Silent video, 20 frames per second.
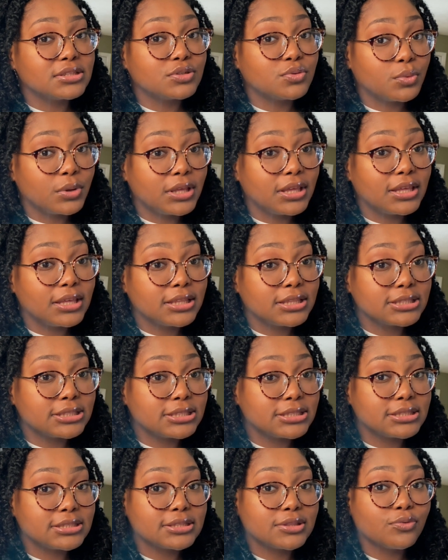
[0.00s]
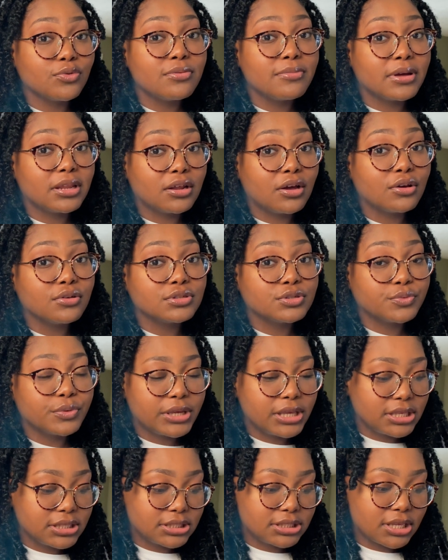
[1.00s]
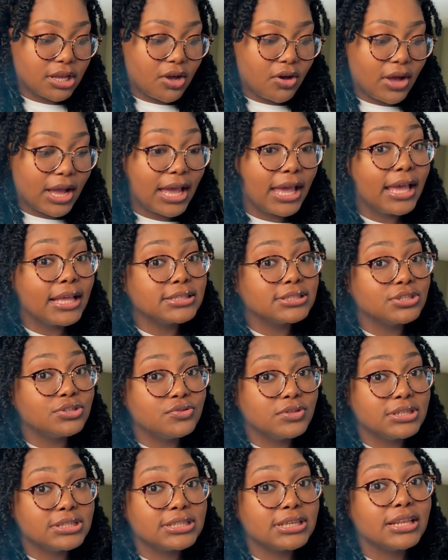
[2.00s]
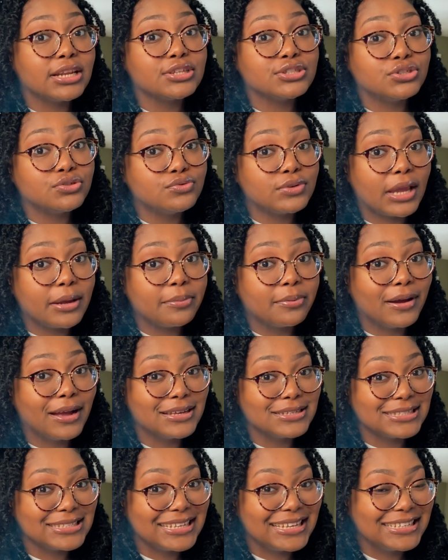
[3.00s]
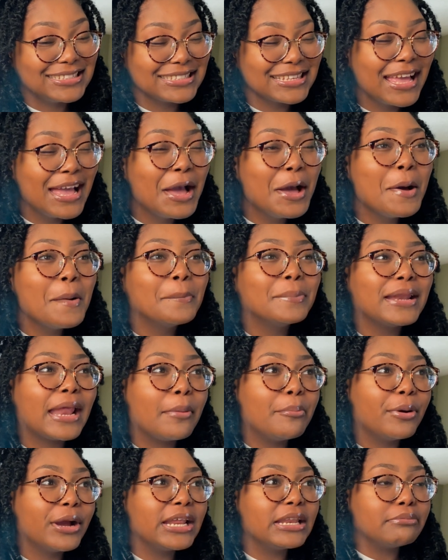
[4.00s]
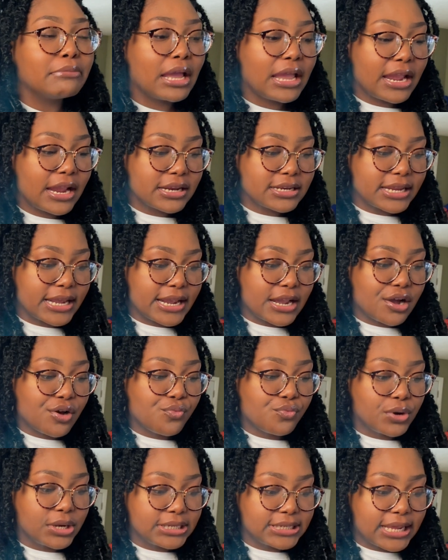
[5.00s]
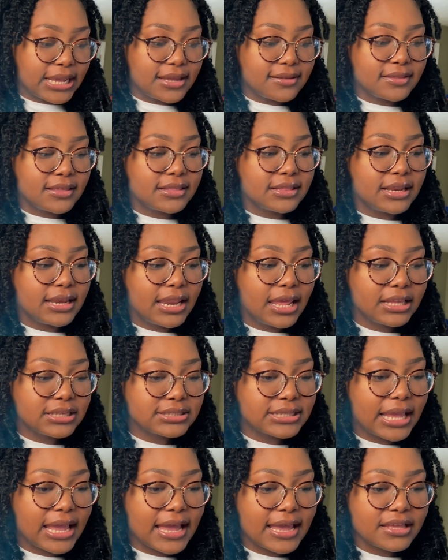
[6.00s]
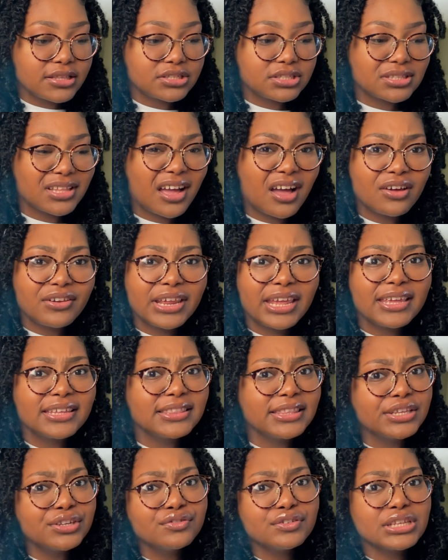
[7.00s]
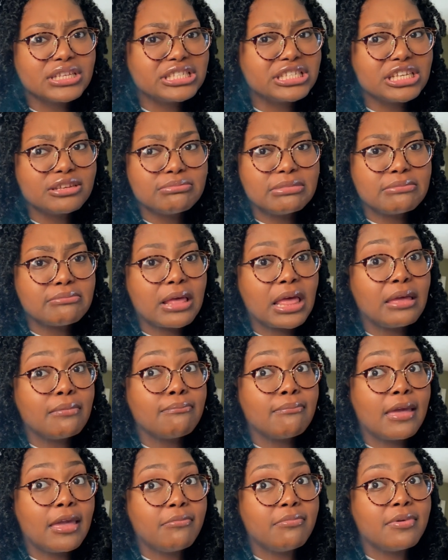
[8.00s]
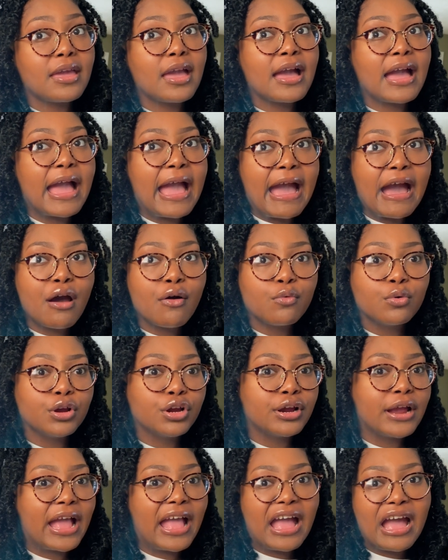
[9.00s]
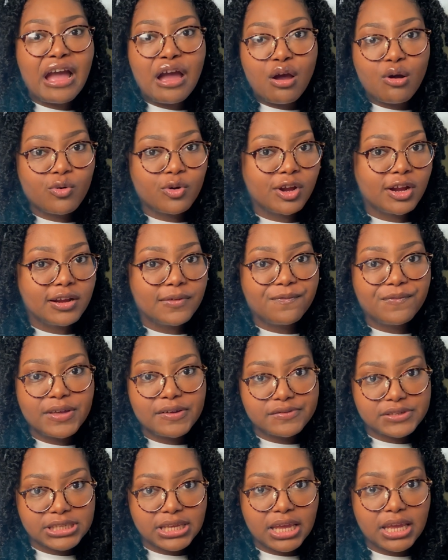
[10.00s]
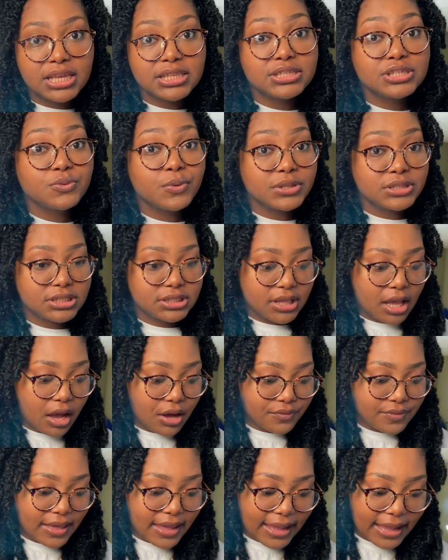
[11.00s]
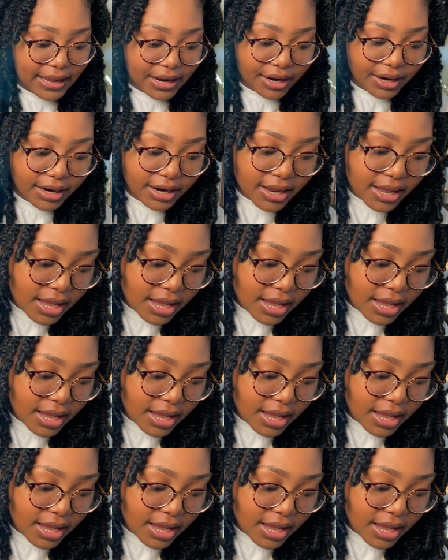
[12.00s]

twins, 3-month-old twins. So I had to do this in a 2-day process. But I braided my hair down one day and then the next day I installed it. It literally took me maybe an hour and 15 to install the hair.